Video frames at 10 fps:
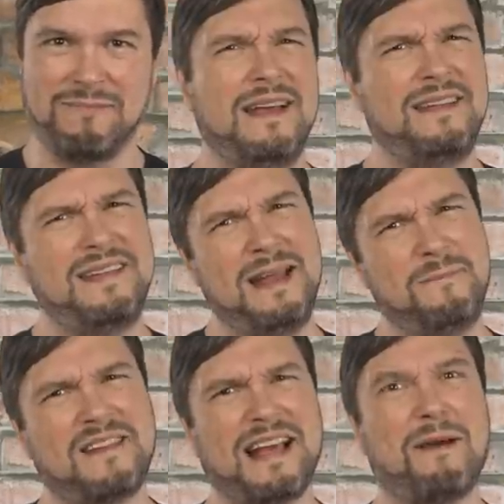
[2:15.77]

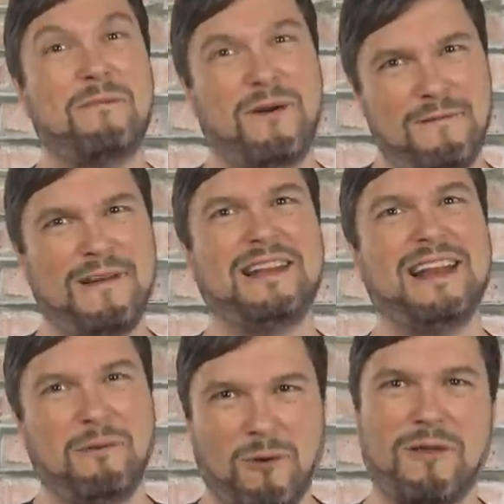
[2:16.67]
Seems like a
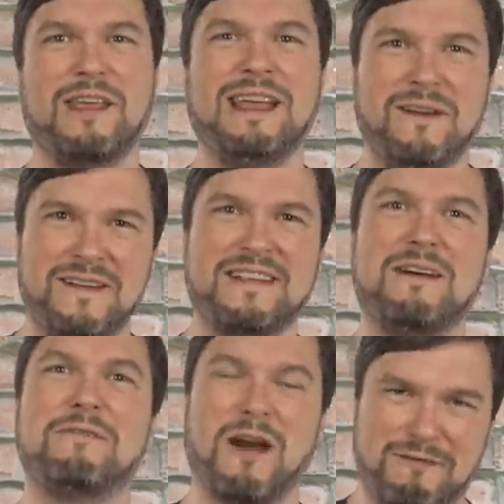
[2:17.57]
perfectly worthy use
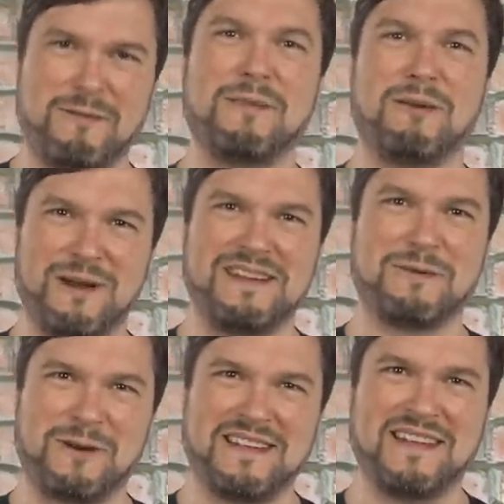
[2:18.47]
of government
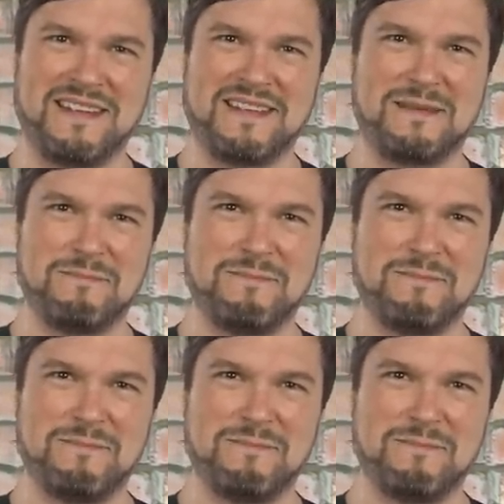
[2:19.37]
resources.